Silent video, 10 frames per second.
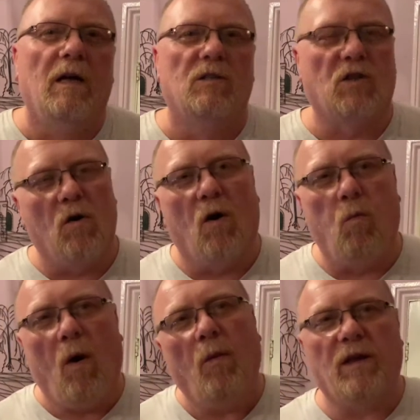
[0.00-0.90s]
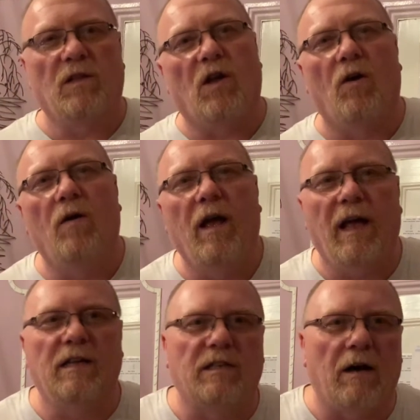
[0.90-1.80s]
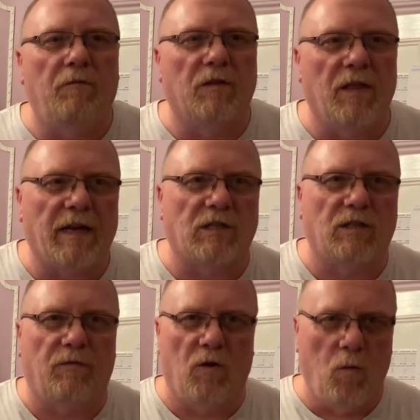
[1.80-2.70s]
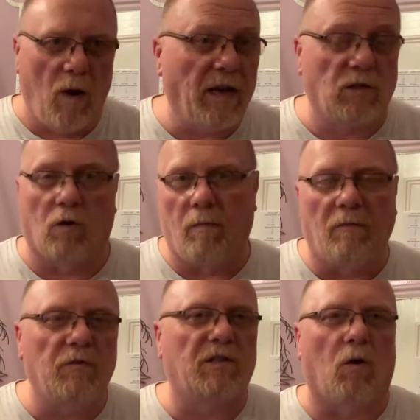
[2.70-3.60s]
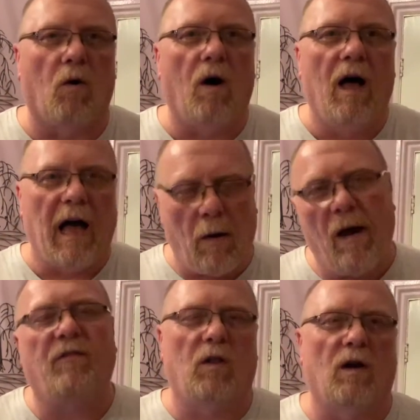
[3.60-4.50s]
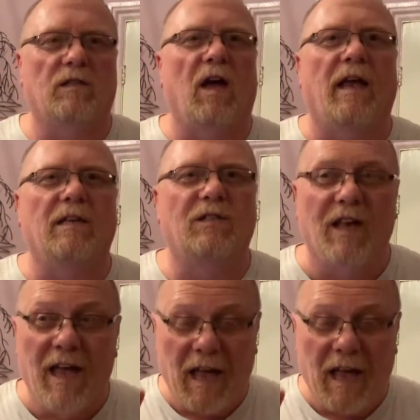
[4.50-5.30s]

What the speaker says: So what we're going to do is that for the next few weeks or months or however long it takes,